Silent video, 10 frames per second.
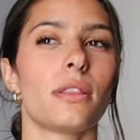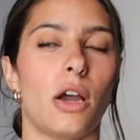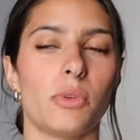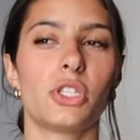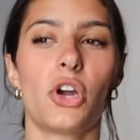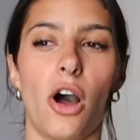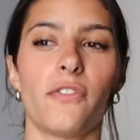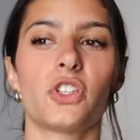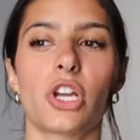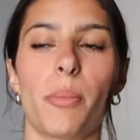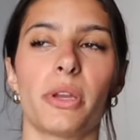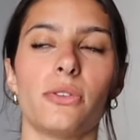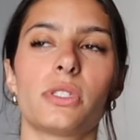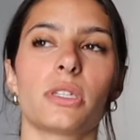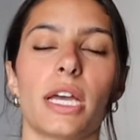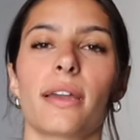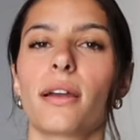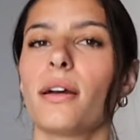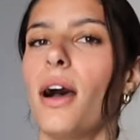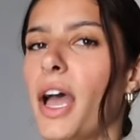that was the coffee shop I used to like
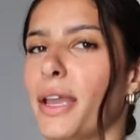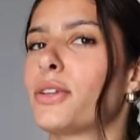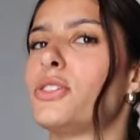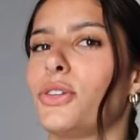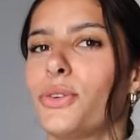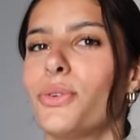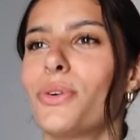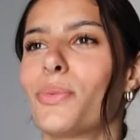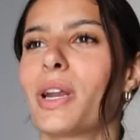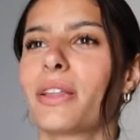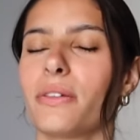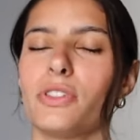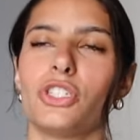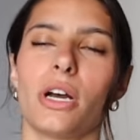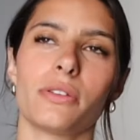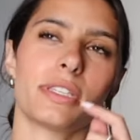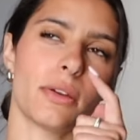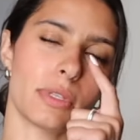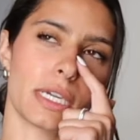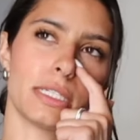hike to when I lived in Chelsea.
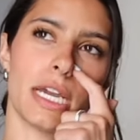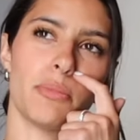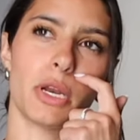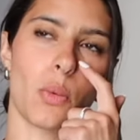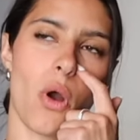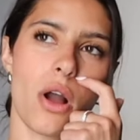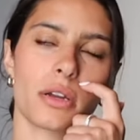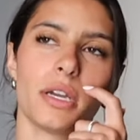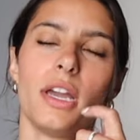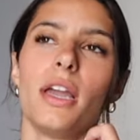It was like a 10-minute walk.